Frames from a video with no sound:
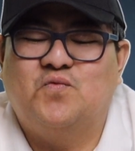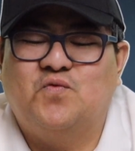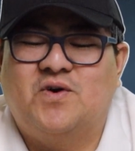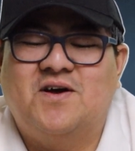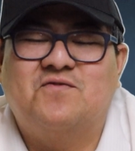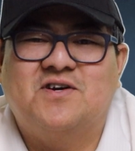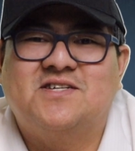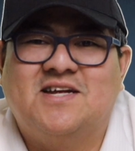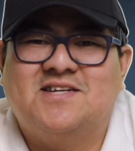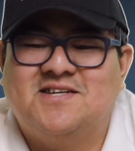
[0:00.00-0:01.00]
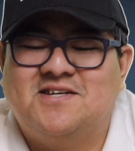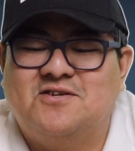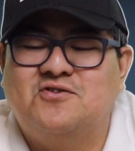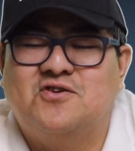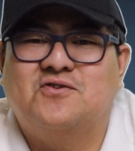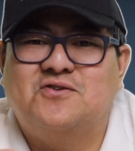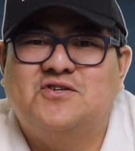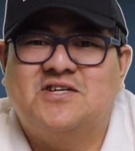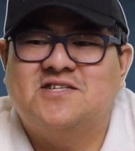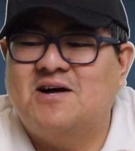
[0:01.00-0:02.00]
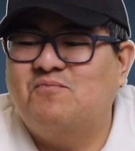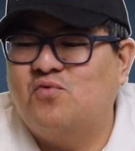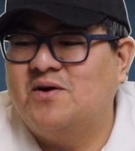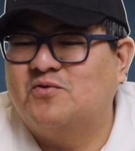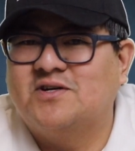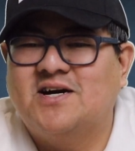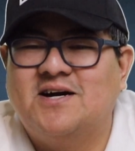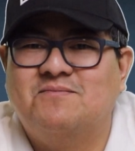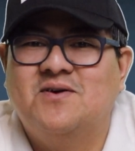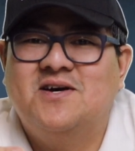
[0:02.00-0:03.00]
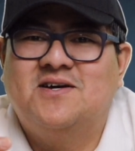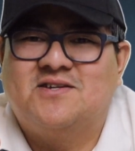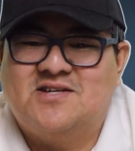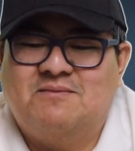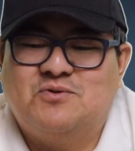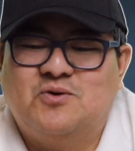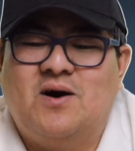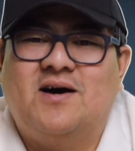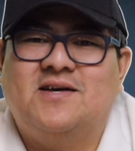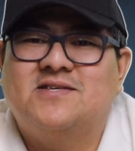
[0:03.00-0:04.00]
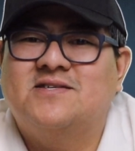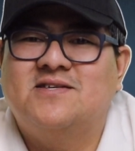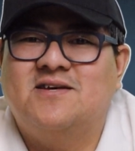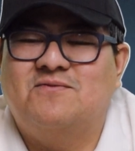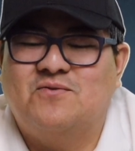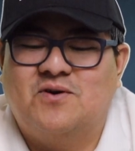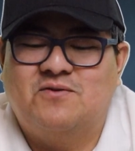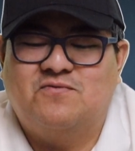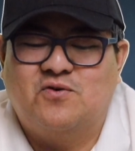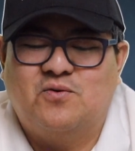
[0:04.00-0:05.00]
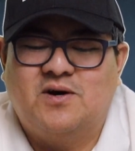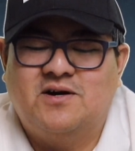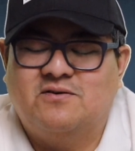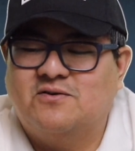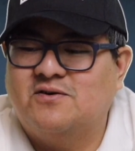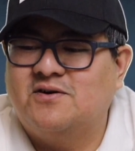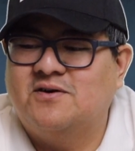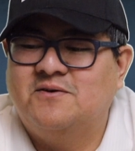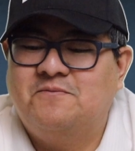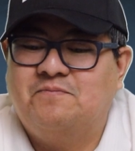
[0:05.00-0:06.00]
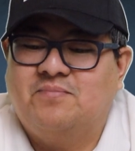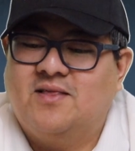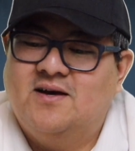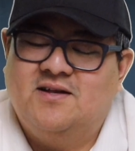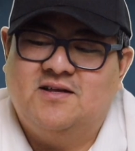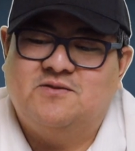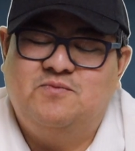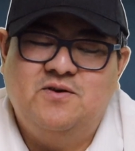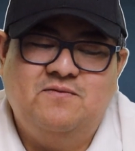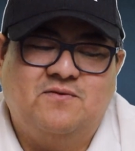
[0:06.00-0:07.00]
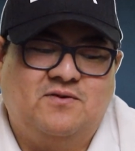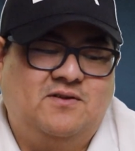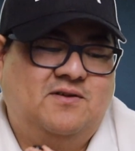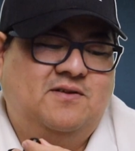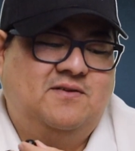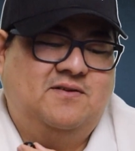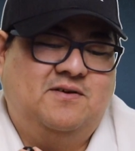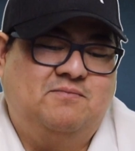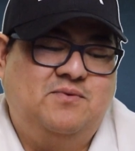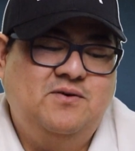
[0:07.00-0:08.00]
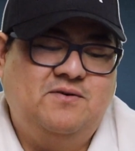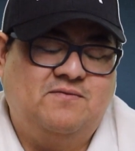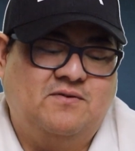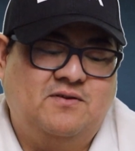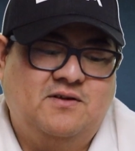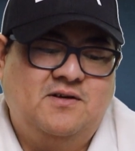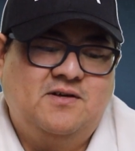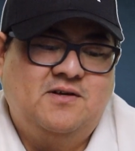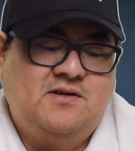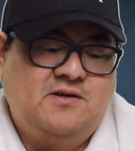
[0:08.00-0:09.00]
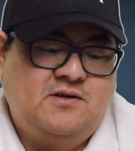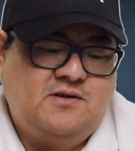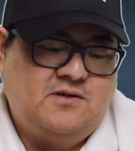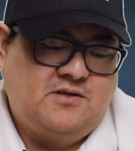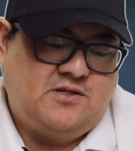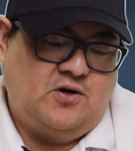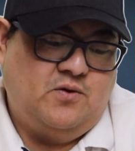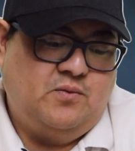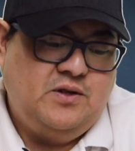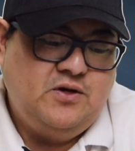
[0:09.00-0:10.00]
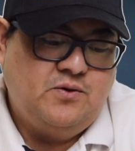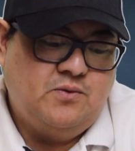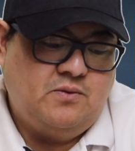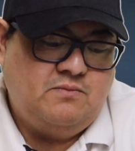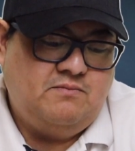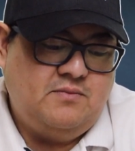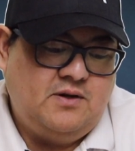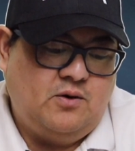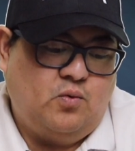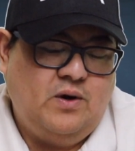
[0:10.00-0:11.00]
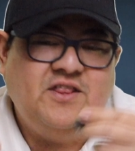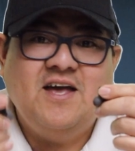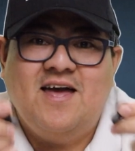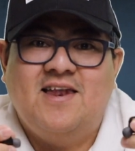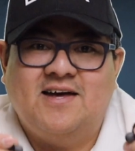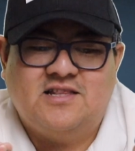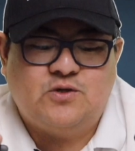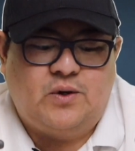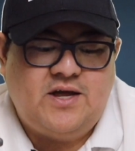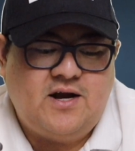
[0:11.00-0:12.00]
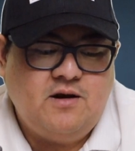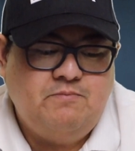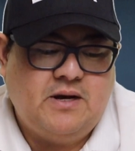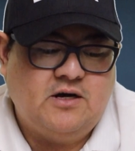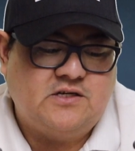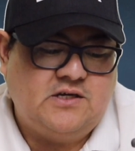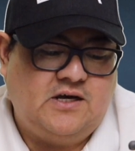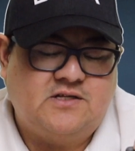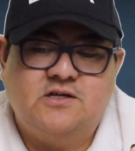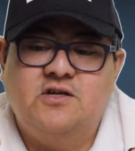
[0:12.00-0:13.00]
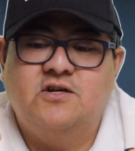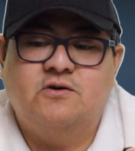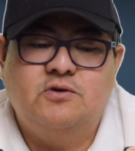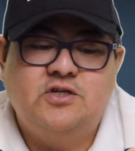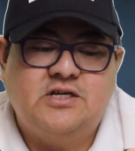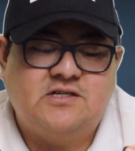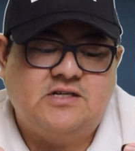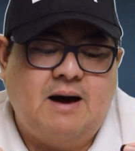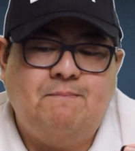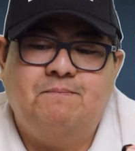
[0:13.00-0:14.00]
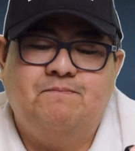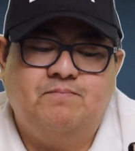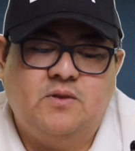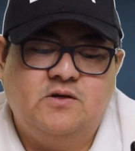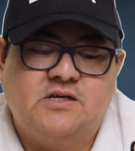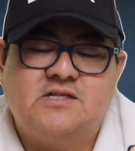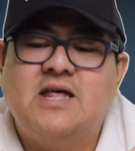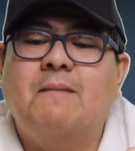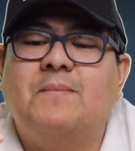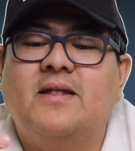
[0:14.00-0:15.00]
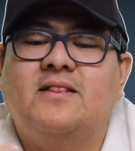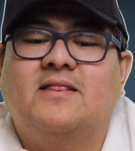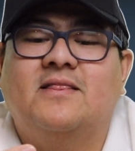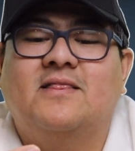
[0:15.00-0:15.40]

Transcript: whatever is that, you know, you just tap one more time, tap twice if you want to forward, or it's beautiful. It's beautiful. So one thing I like this one here, because it's, you know, you just tap it